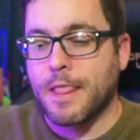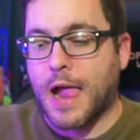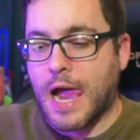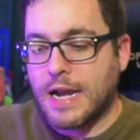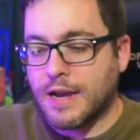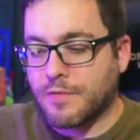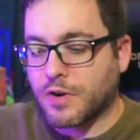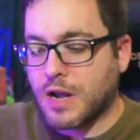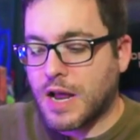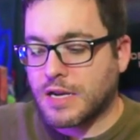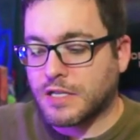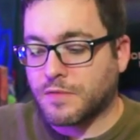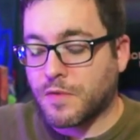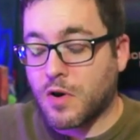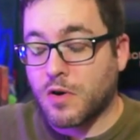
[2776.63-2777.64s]
I never got
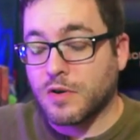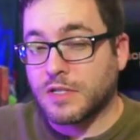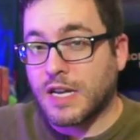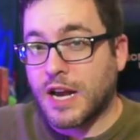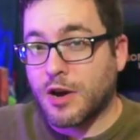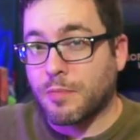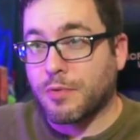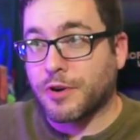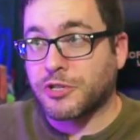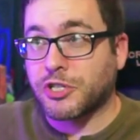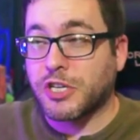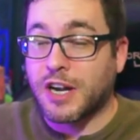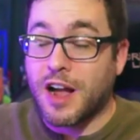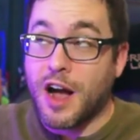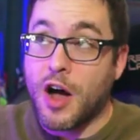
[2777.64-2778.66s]
as far as
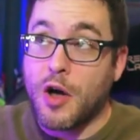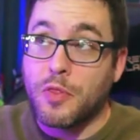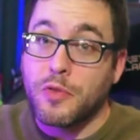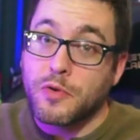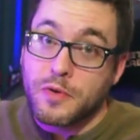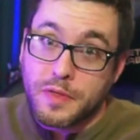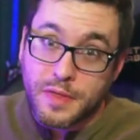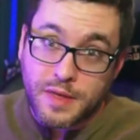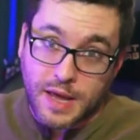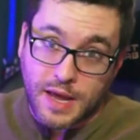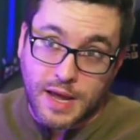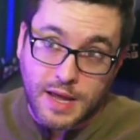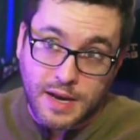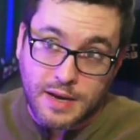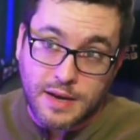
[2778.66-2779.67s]
airbrushing other
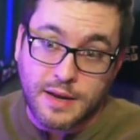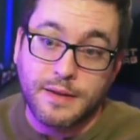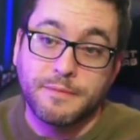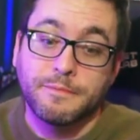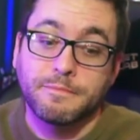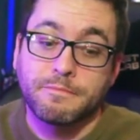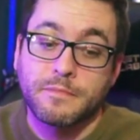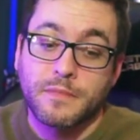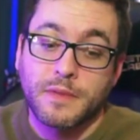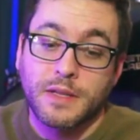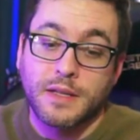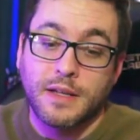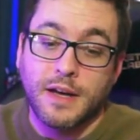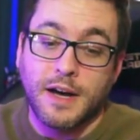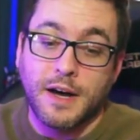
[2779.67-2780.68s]
than
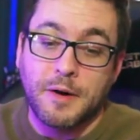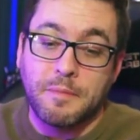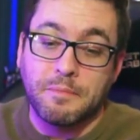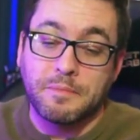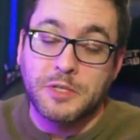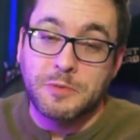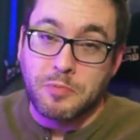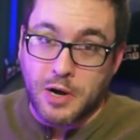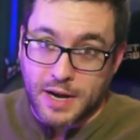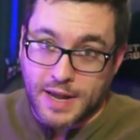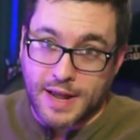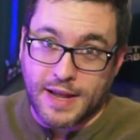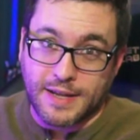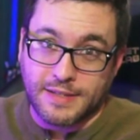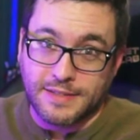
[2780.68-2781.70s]
um, spray
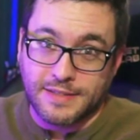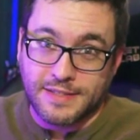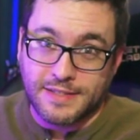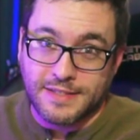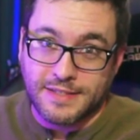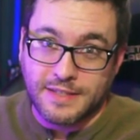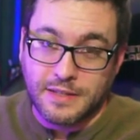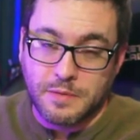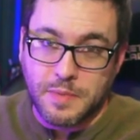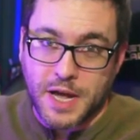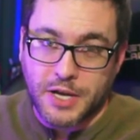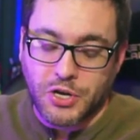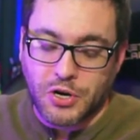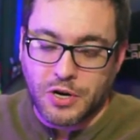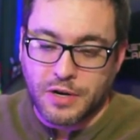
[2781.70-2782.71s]
cans in the
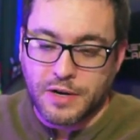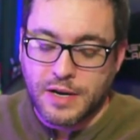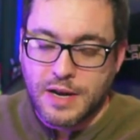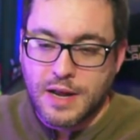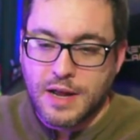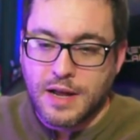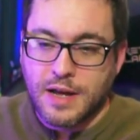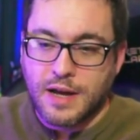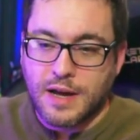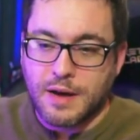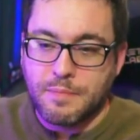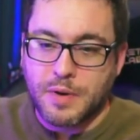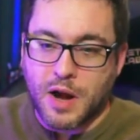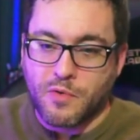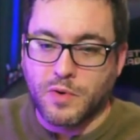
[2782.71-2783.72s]
backyard. Uh,
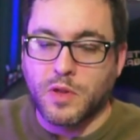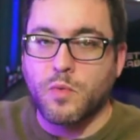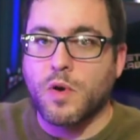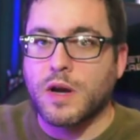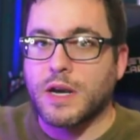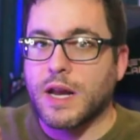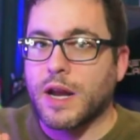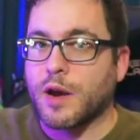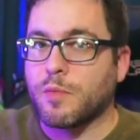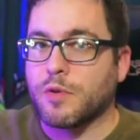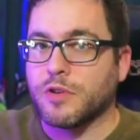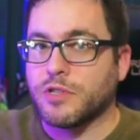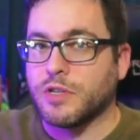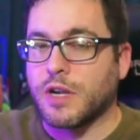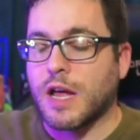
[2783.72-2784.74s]
but I really wanted to
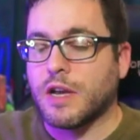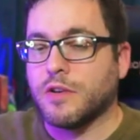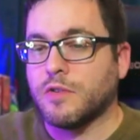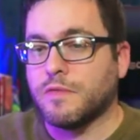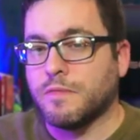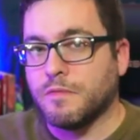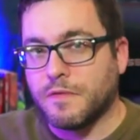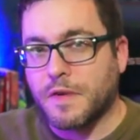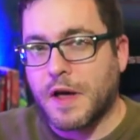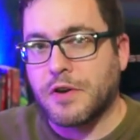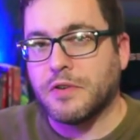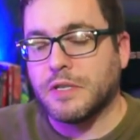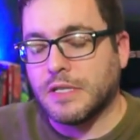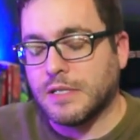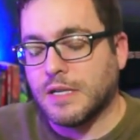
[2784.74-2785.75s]
airbrush to kind of do
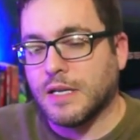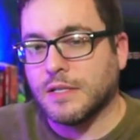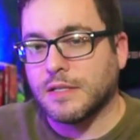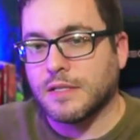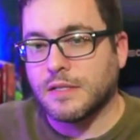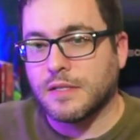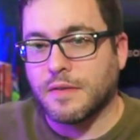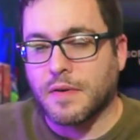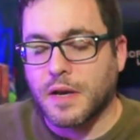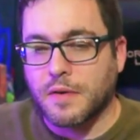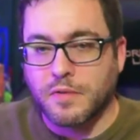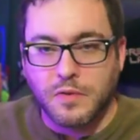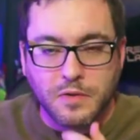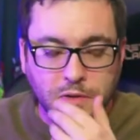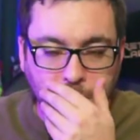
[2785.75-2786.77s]
finer details and stuff. I
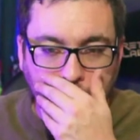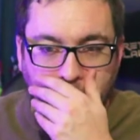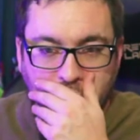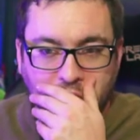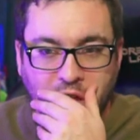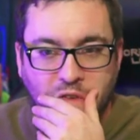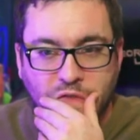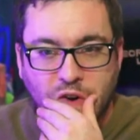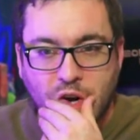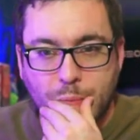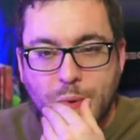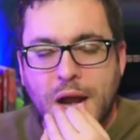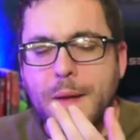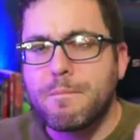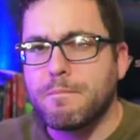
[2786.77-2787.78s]
never really got that far,
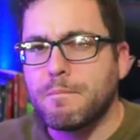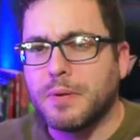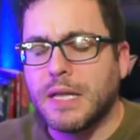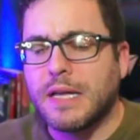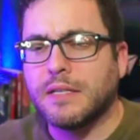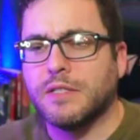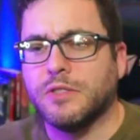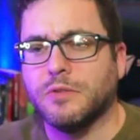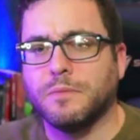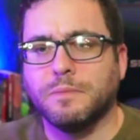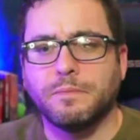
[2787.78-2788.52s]
but I plan to.